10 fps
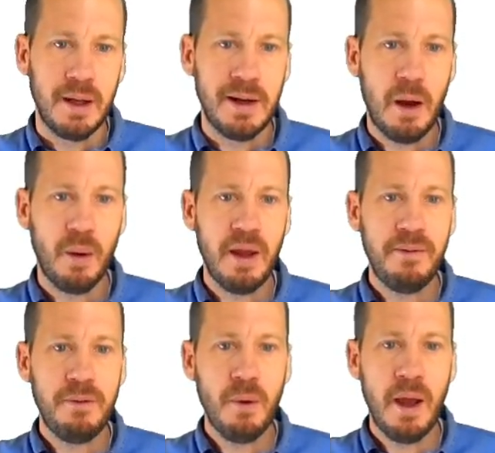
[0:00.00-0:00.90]
Now,
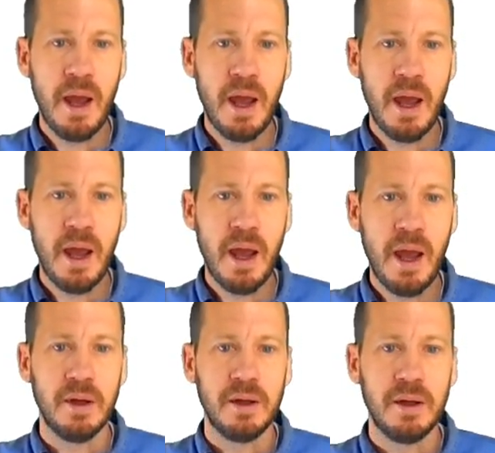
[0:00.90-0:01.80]
if you have
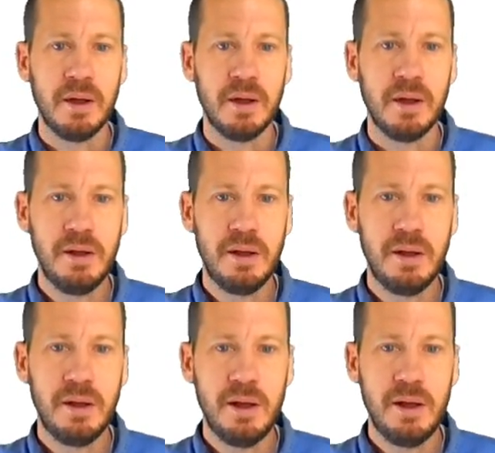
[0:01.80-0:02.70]
that
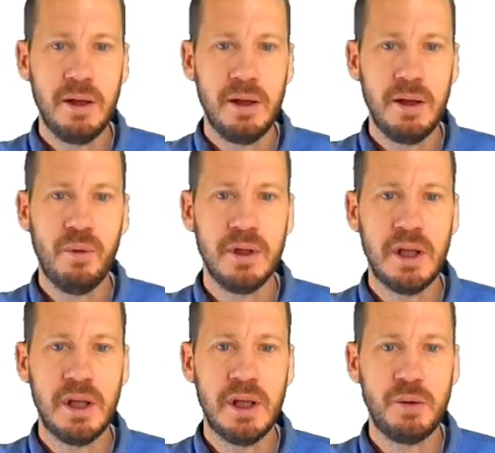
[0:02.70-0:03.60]
uh, you have
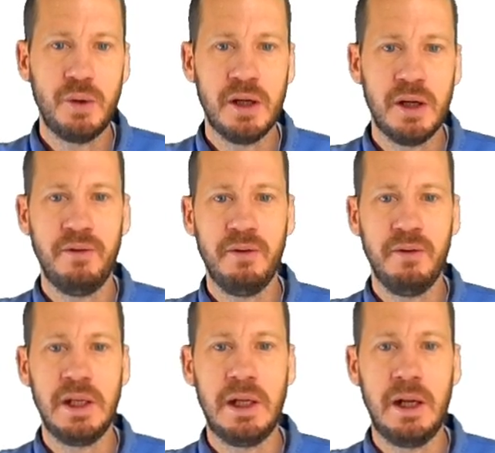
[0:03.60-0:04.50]

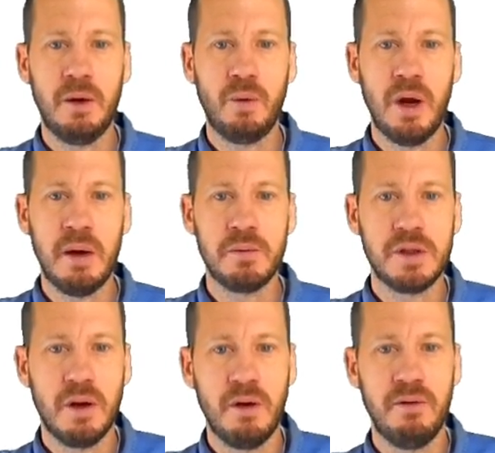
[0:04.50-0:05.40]
1,315
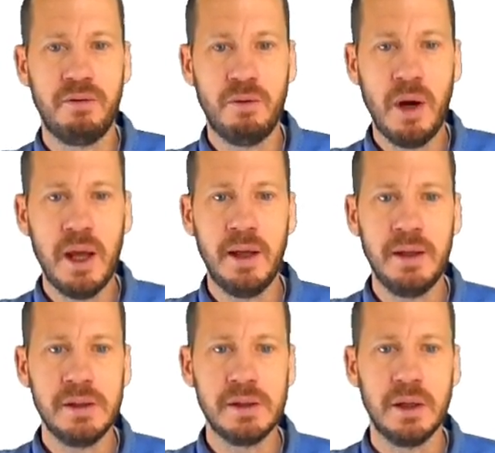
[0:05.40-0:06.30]
kilograms of
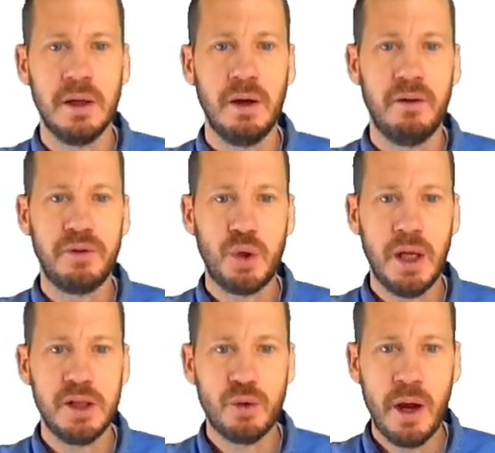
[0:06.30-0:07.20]
grains of,
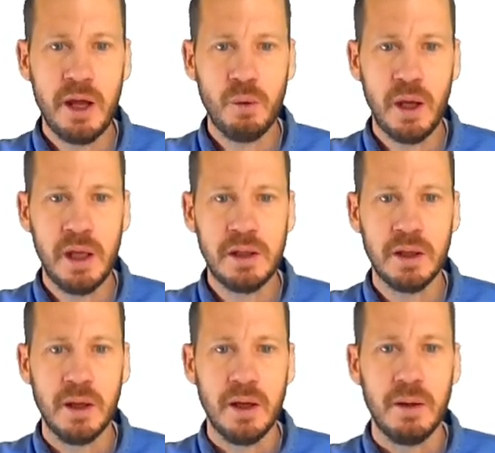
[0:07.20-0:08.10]
in dry
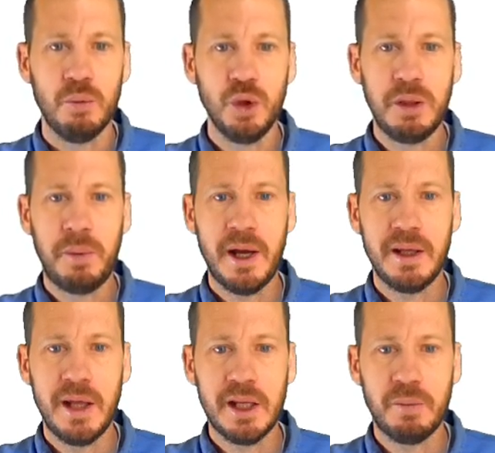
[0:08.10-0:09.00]
weight,
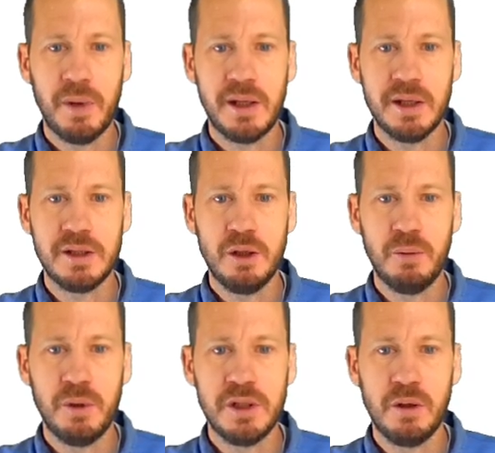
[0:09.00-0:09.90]
multiply that by the
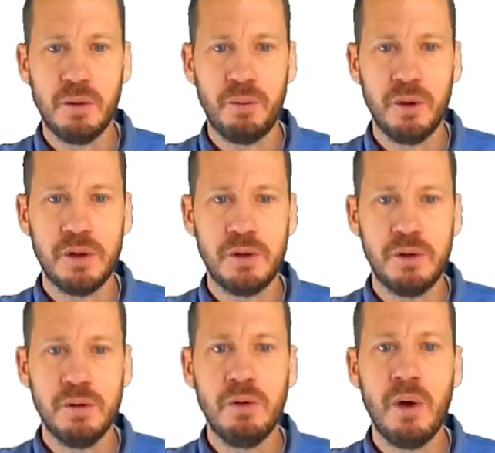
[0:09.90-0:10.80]

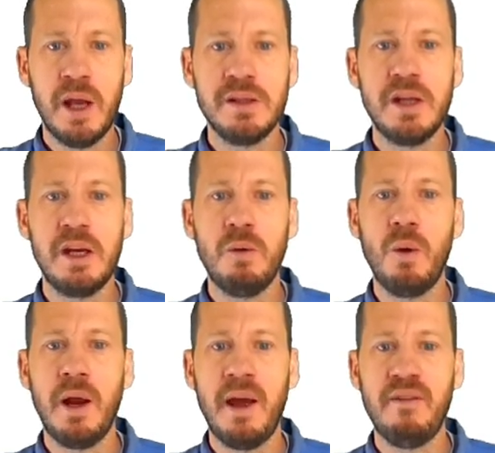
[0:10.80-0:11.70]
0.0.2 grains, then you
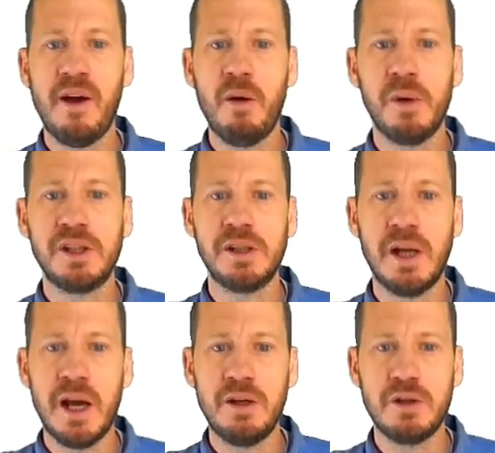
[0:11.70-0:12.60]
will have how much
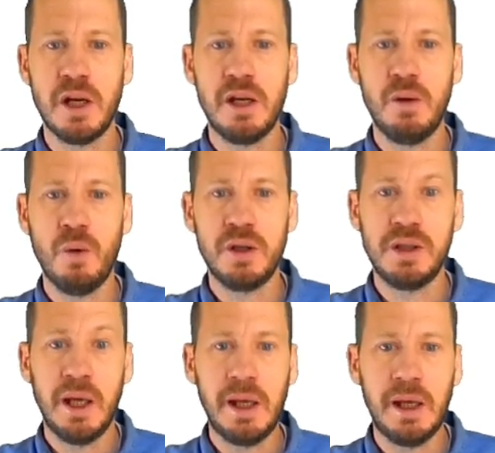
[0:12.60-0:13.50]
nitrogen you were
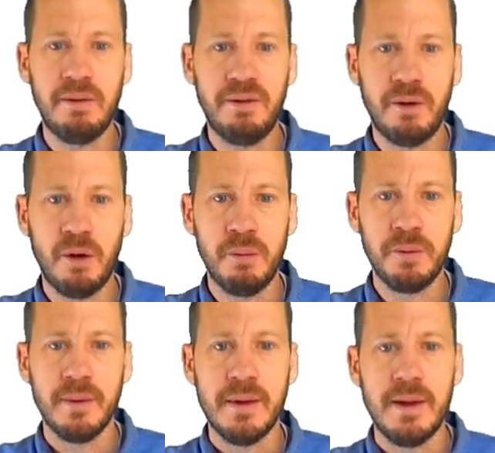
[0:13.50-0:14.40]
taking
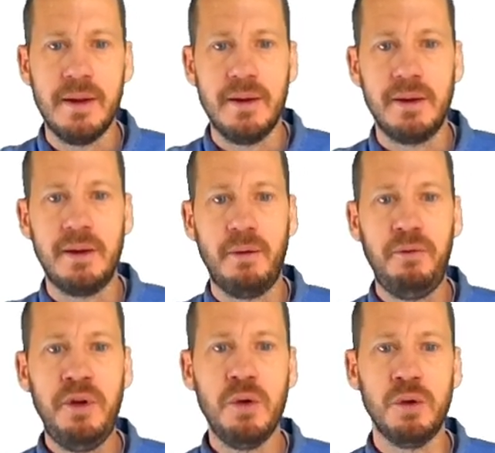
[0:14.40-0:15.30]
from the
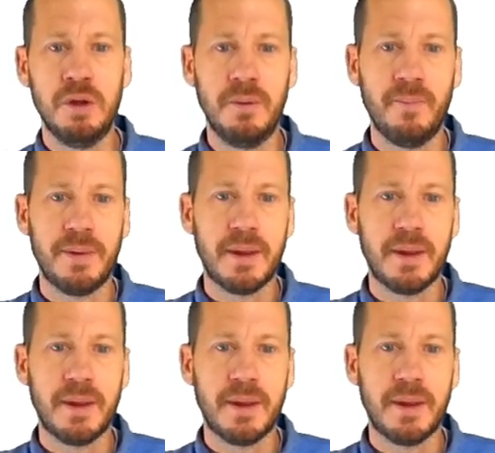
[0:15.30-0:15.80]
field.